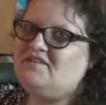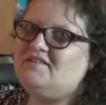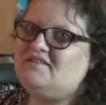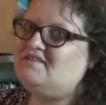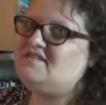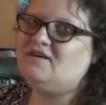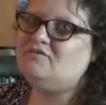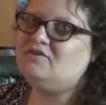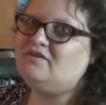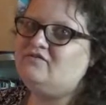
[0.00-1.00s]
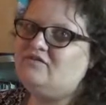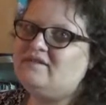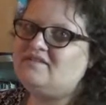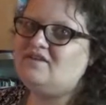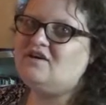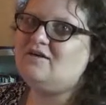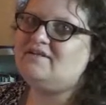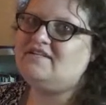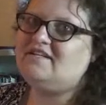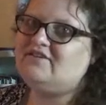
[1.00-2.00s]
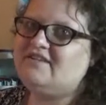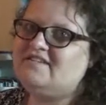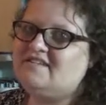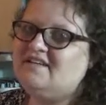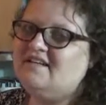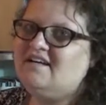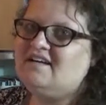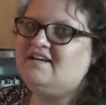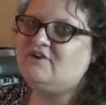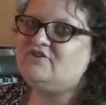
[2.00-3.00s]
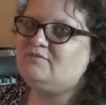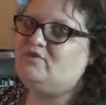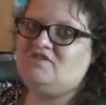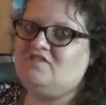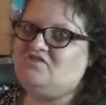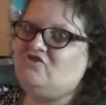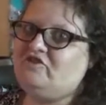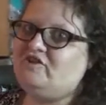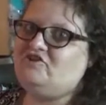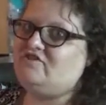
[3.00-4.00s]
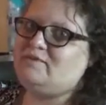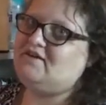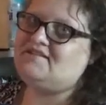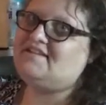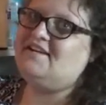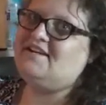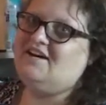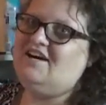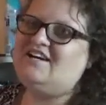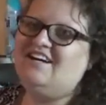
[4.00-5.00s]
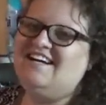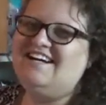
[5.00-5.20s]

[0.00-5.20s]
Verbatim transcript: can tell really from his commentaries. He also puts in his credentials about a synagogue.